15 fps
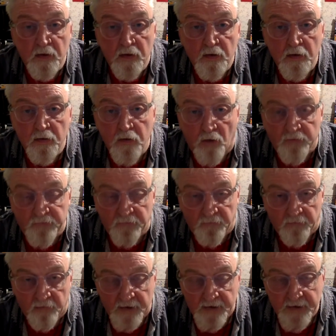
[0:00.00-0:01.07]

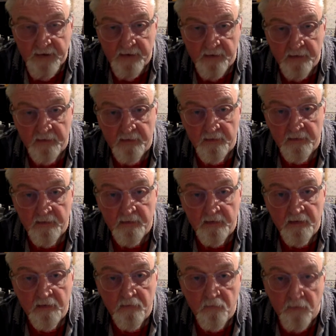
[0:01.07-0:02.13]
lottery
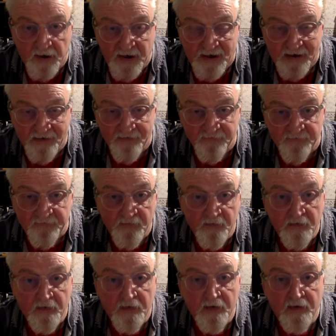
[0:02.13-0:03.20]
winnings
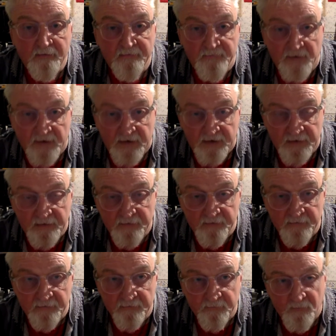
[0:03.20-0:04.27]

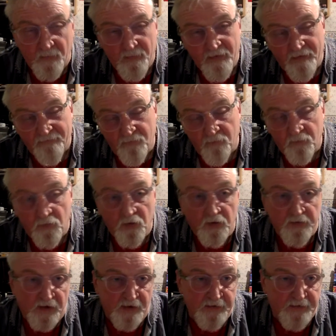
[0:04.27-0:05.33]
fees, but we have to word
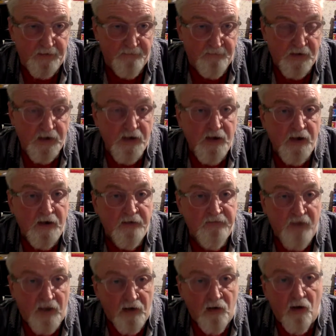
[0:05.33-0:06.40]
that differently.
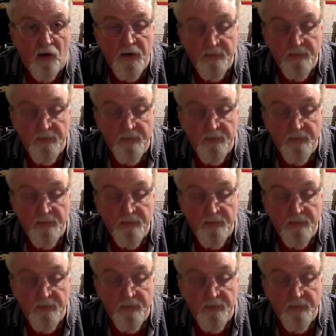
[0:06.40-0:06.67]
Shall I